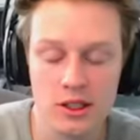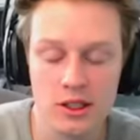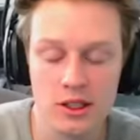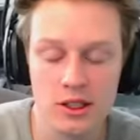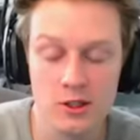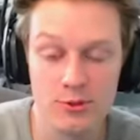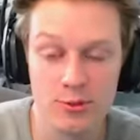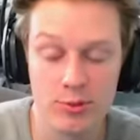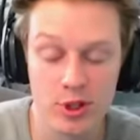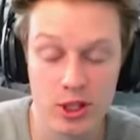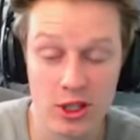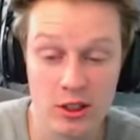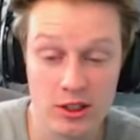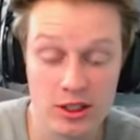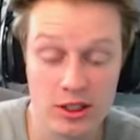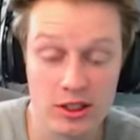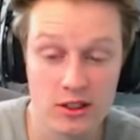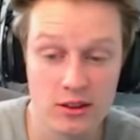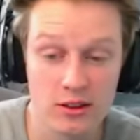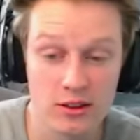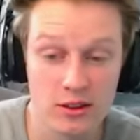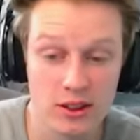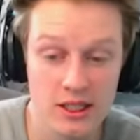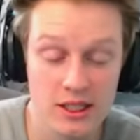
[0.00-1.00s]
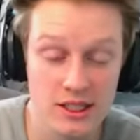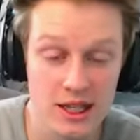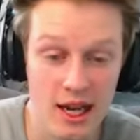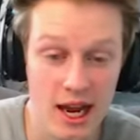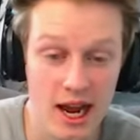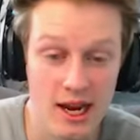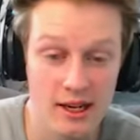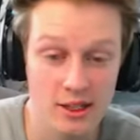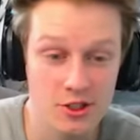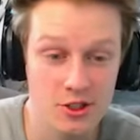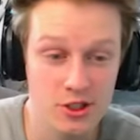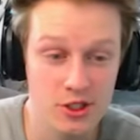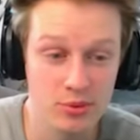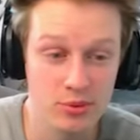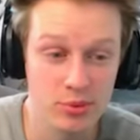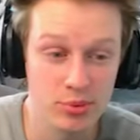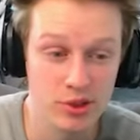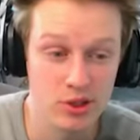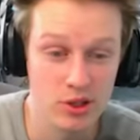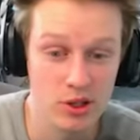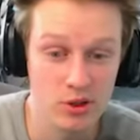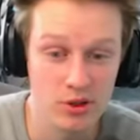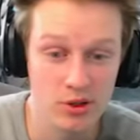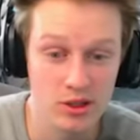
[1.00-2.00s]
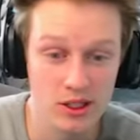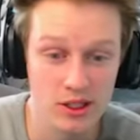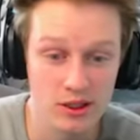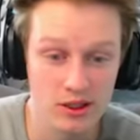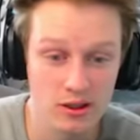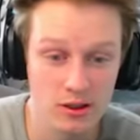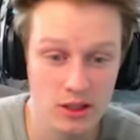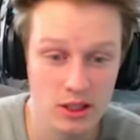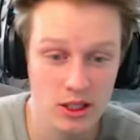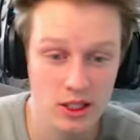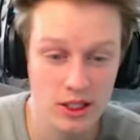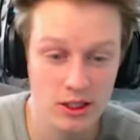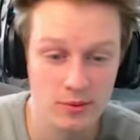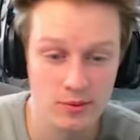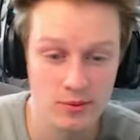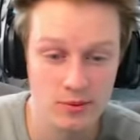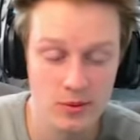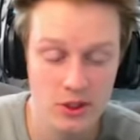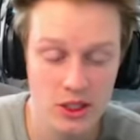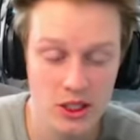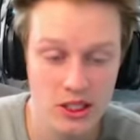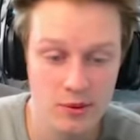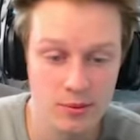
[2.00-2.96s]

he's broken. He's actually broken. Look at him. Look at